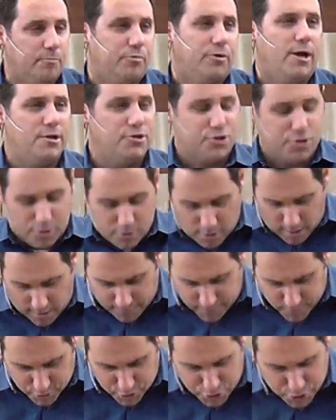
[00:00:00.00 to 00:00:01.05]
pressure
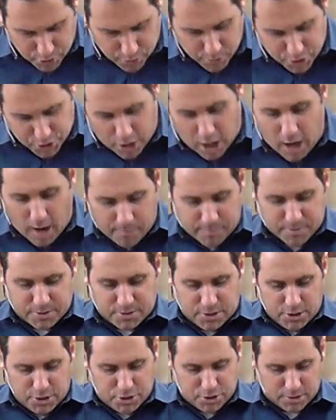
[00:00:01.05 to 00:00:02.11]
of the Jewish
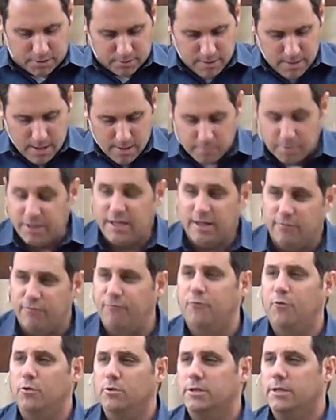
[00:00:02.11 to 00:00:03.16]
opposition, but he
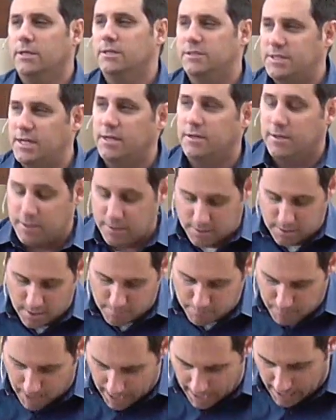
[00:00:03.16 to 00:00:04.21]
fully intended to
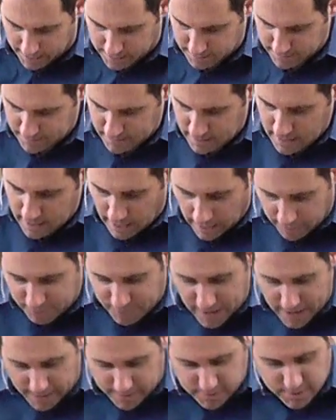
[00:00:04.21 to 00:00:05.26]
come back. In
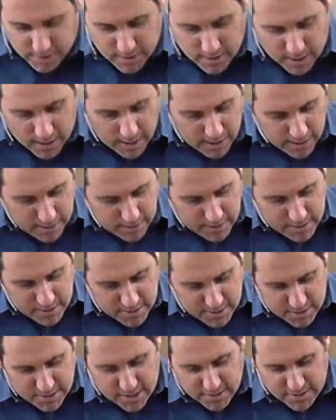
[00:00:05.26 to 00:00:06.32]
fact, uh, it
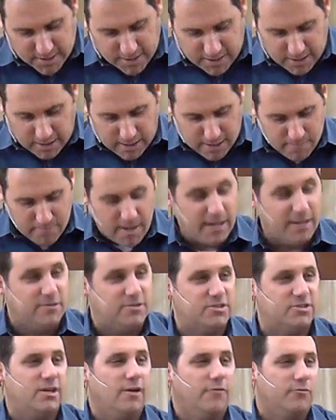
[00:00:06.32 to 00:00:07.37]
says that he, he made
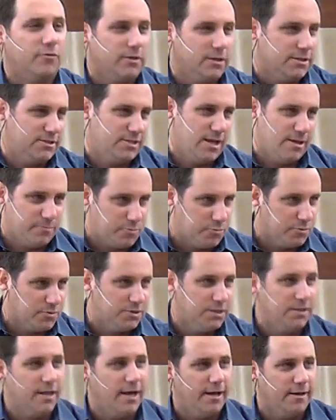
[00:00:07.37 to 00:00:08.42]
several attempts. We'll
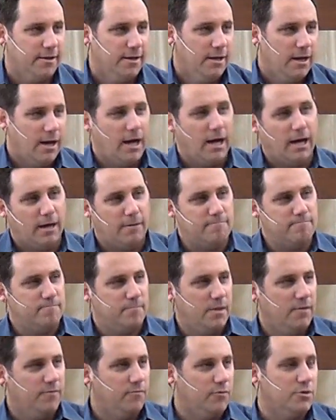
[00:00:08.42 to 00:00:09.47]
see that um,
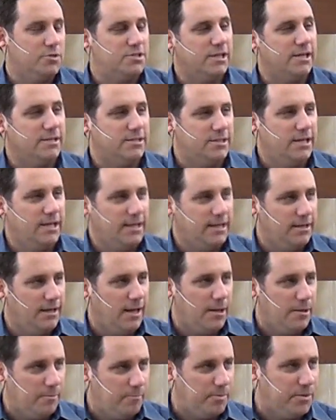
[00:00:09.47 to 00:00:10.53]
in verse 18,
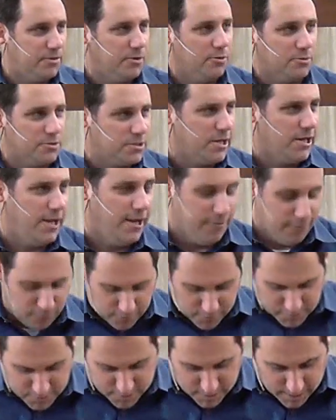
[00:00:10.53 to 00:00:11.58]
eh, but there is a
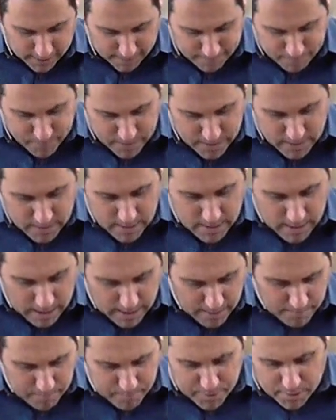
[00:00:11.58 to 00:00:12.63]
hindrance there.
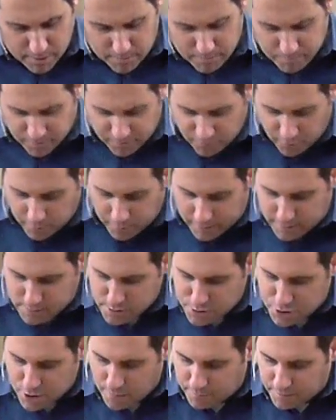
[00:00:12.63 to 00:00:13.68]
Uh, but uh, before we
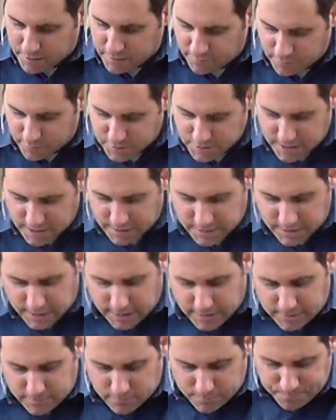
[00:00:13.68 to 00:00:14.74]
jump into verse
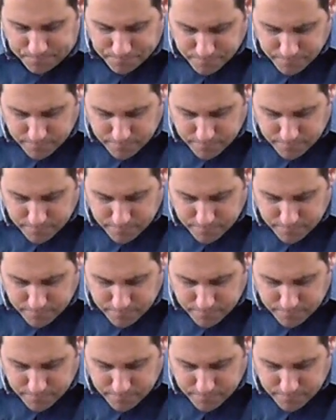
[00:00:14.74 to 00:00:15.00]
18,